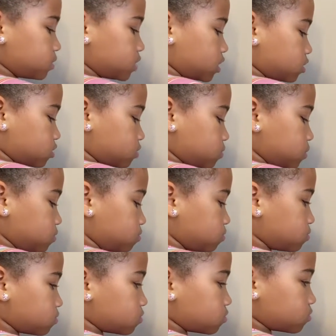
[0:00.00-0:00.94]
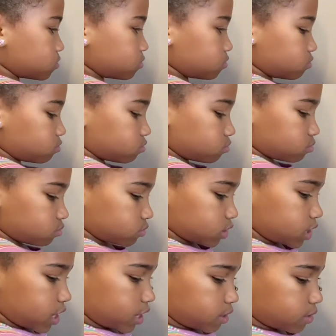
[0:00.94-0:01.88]
Spoon.
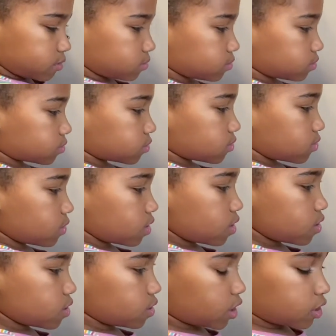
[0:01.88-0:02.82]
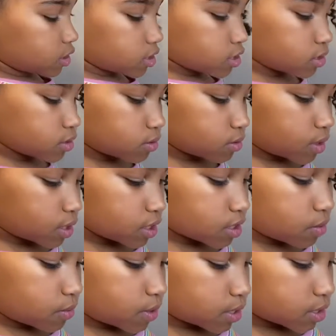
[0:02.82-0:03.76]
Okay. We're gonna do one of the
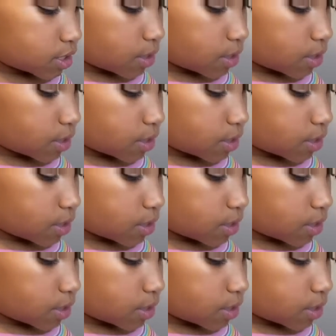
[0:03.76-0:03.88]
ones that